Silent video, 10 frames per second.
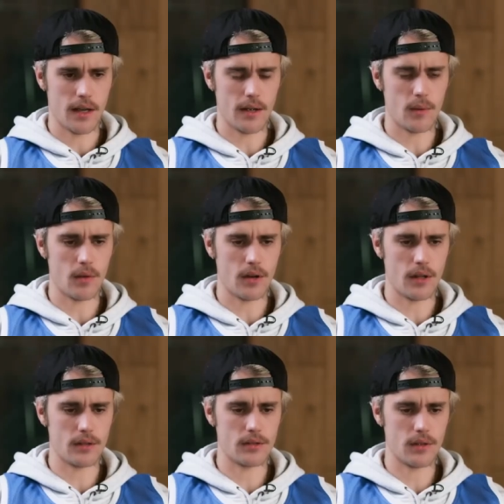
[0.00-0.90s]
I
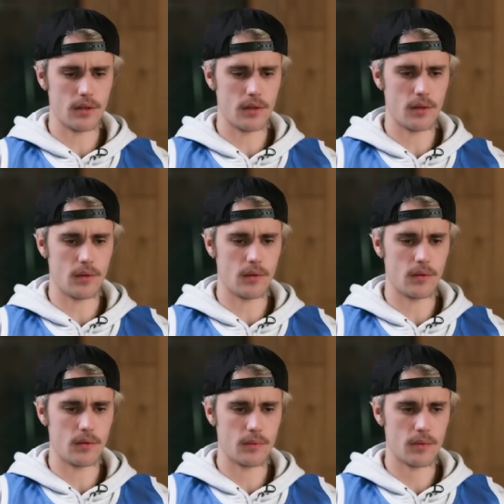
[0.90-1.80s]
wanted
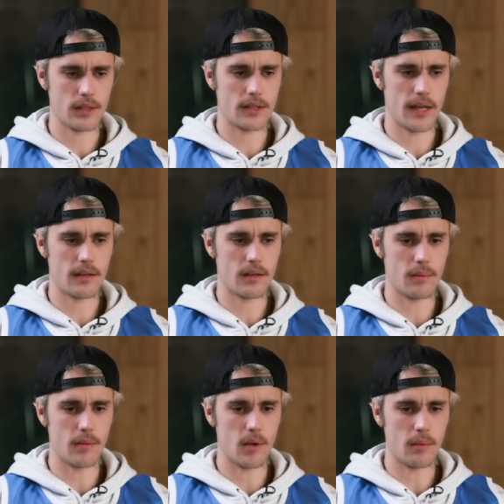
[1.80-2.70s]
to protect the
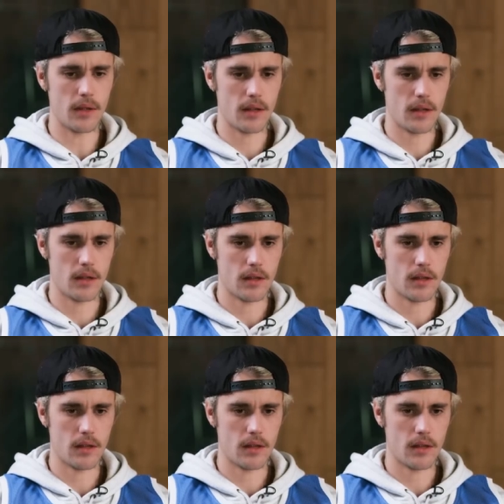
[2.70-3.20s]
moment.